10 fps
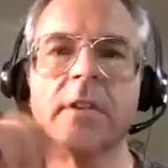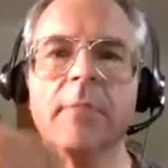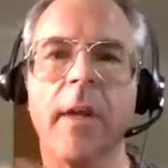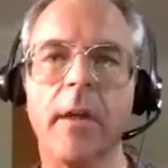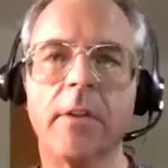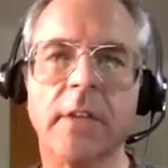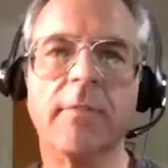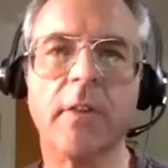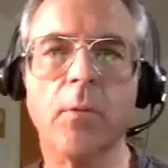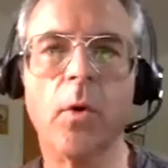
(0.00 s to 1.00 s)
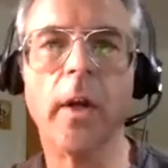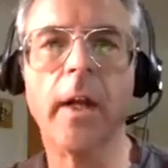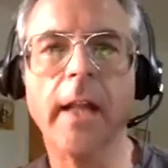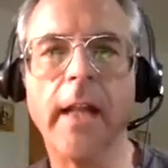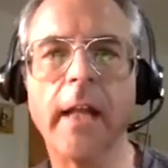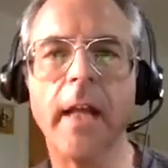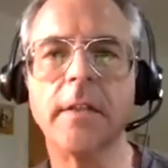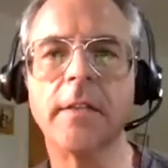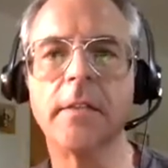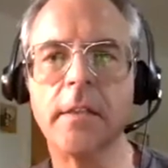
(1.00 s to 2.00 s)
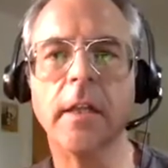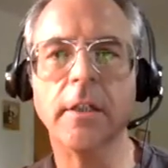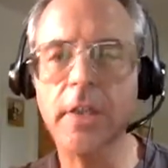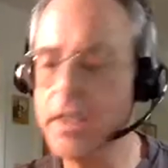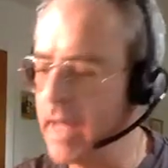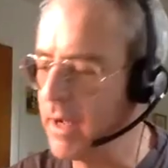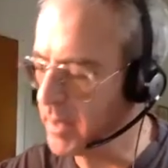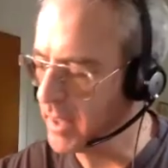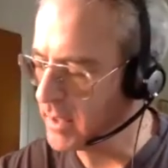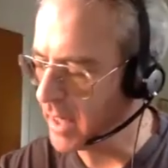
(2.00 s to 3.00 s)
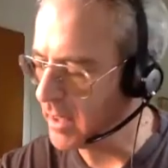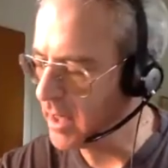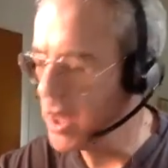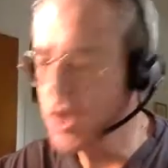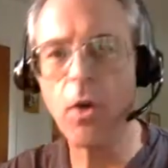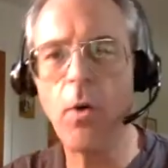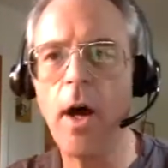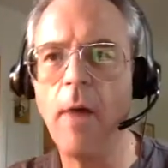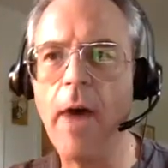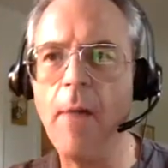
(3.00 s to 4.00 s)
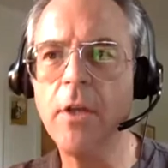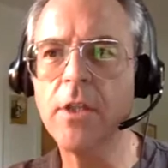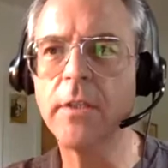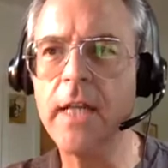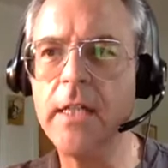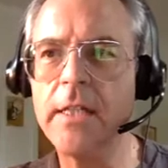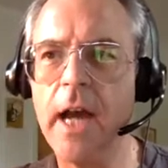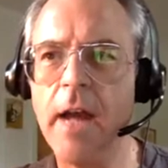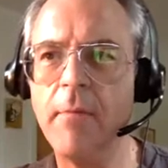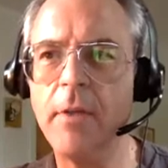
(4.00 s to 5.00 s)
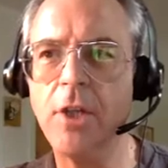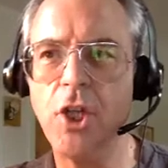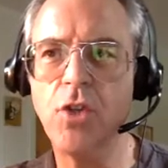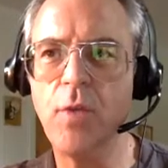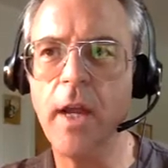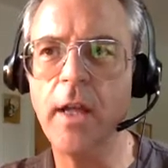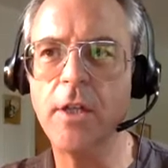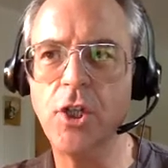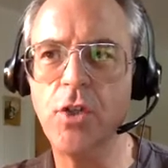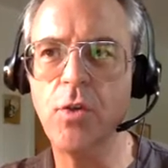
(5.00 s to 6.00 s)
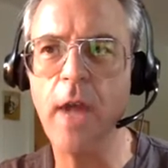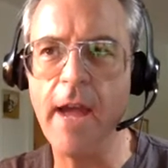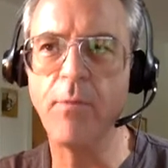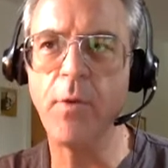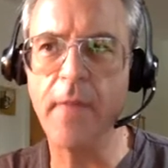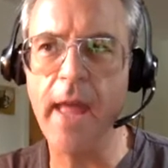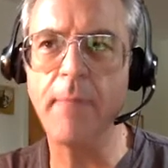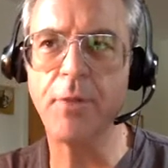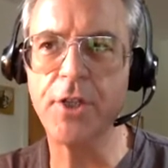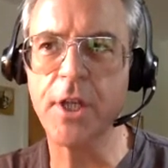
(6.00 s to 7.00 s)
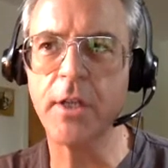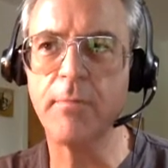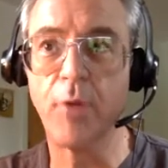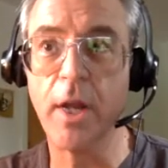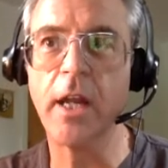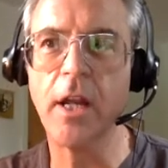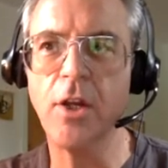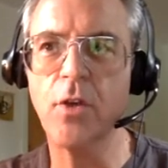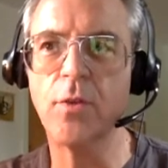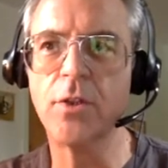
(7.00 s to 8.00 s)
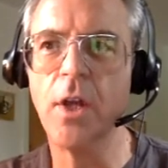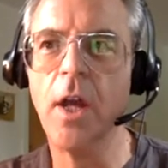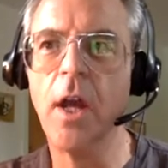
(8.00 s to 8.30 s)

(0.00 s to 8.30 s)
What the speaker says: the mayor is Lovely Warren in that case, and she has now been indicted. So, how much lead time did you have with that particular breaking news,